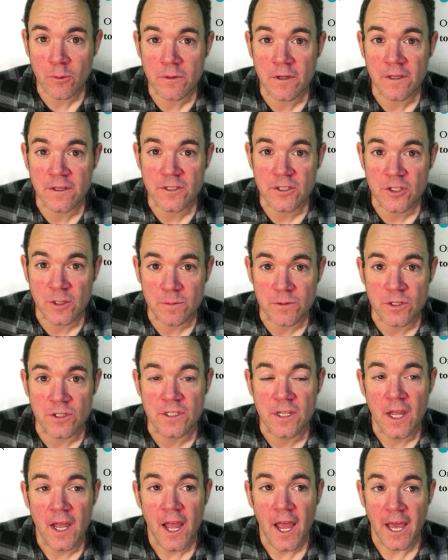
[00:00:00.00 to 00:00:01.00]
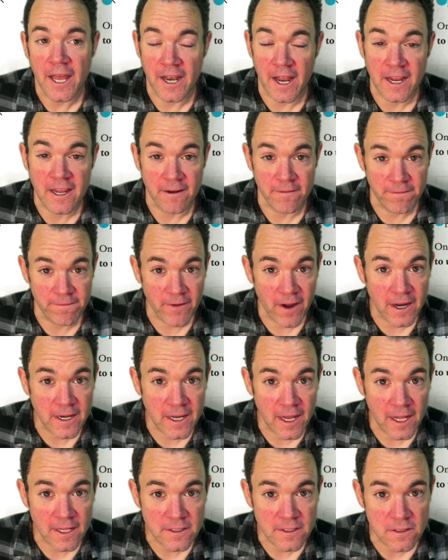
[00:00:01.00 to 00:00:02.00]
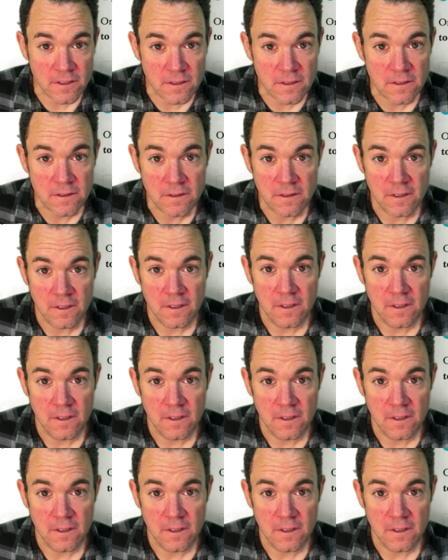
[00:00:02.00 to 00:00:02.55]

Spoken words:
into the scriptures and I can find answers